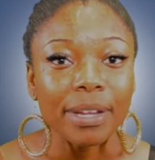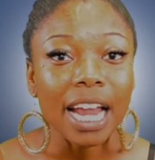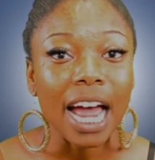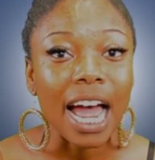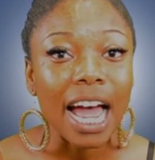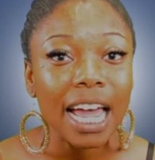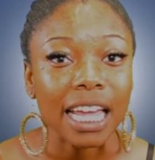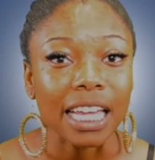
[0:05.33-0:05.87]

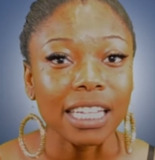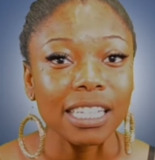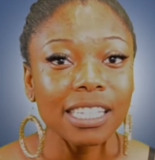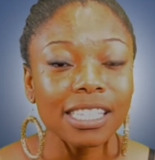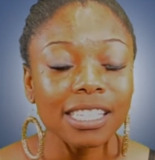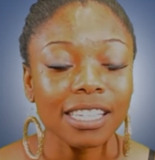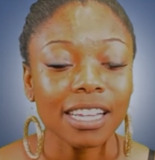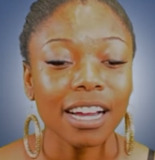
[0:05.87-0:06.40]
Hines.
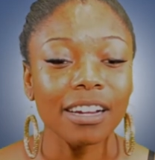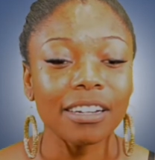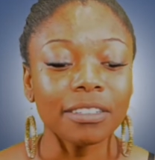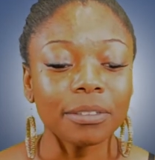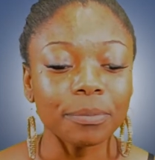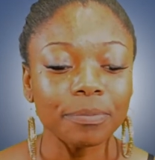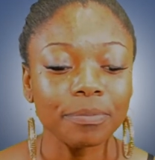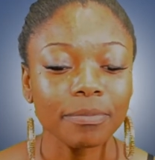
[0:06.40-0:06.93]

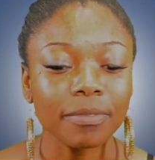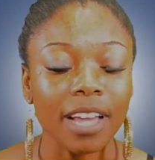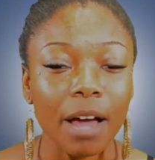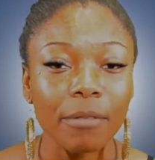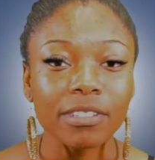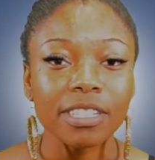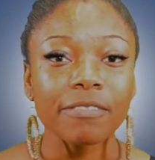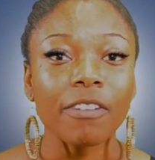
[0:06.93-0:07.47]
Um, I
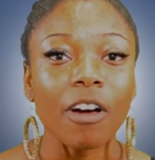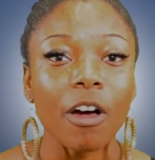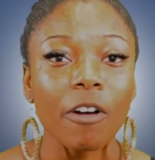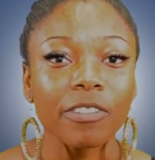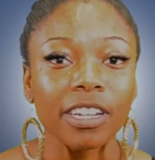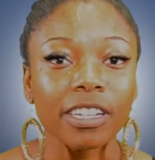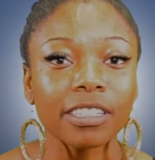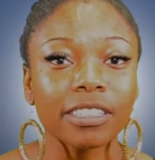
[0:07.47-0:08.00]
was
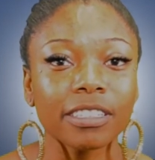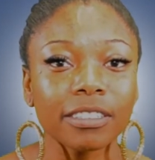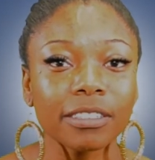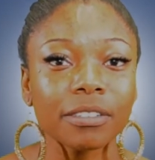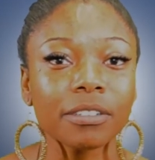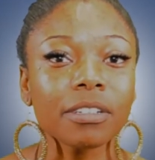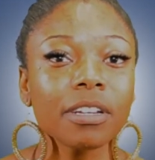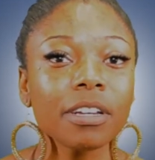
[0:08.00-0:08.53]
involved in a
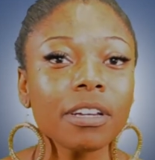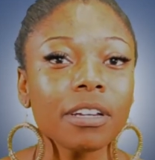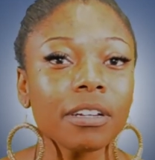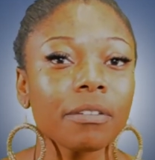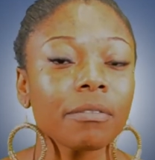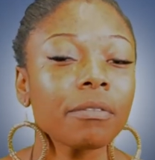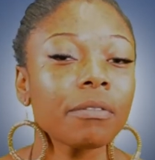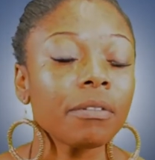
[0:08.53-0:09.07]

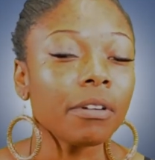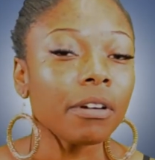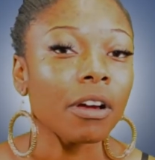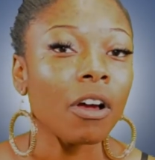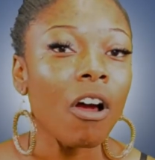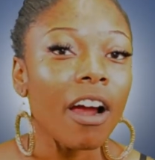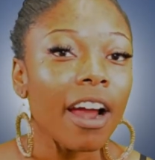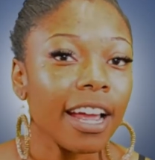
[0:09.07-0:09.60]

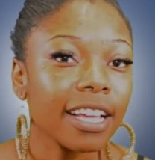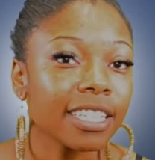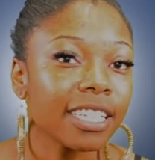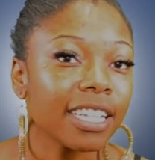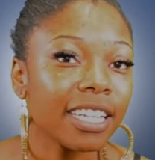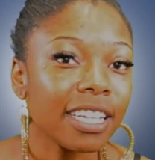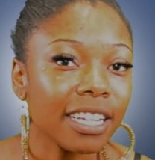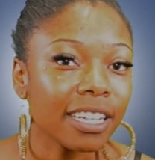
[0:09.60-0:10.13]
car
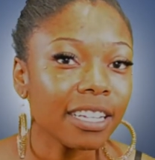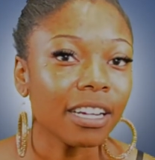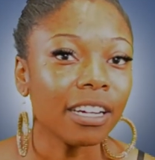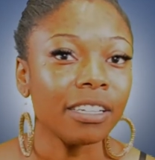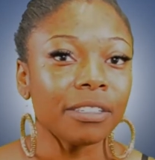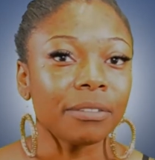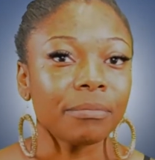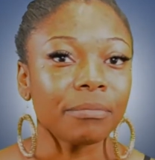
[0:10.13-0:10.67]
accident
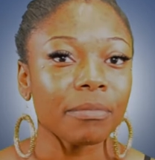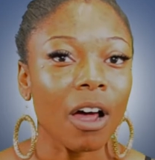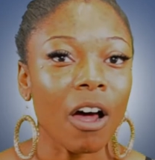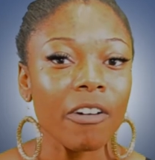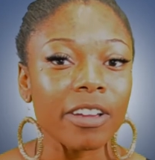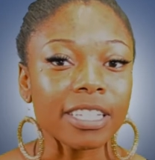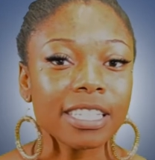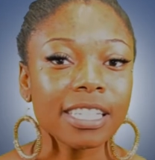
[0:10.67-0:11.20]
um,
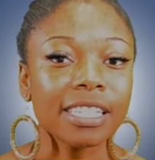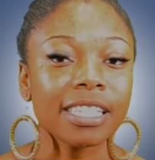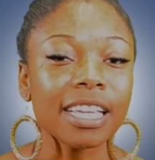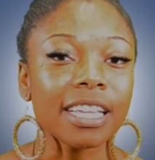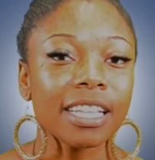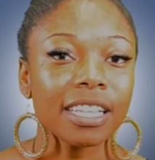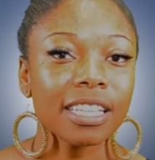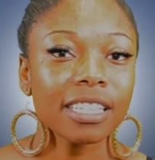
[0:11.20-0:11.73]
August the
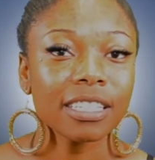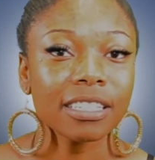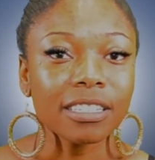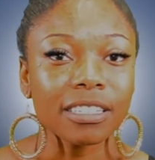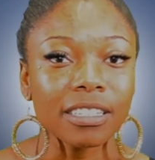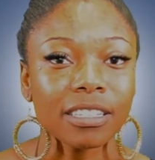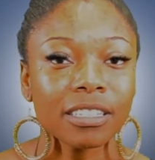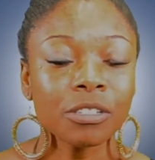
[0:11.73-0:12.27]
10th,
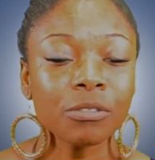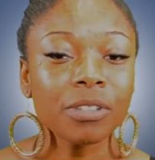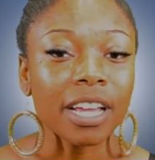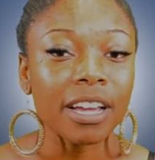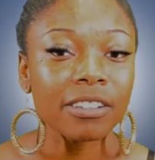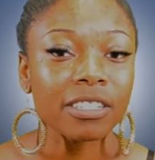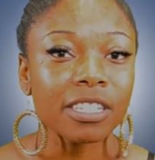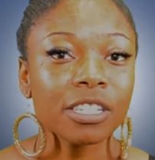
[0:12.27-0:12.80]

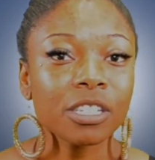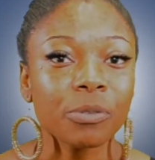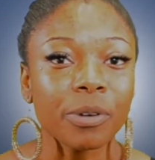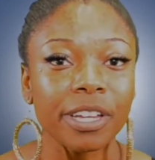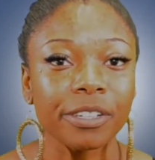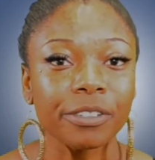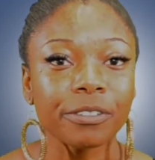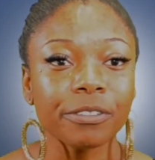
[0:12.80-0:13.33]

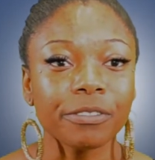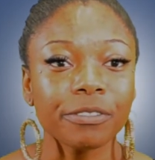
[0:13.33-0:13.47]
2012.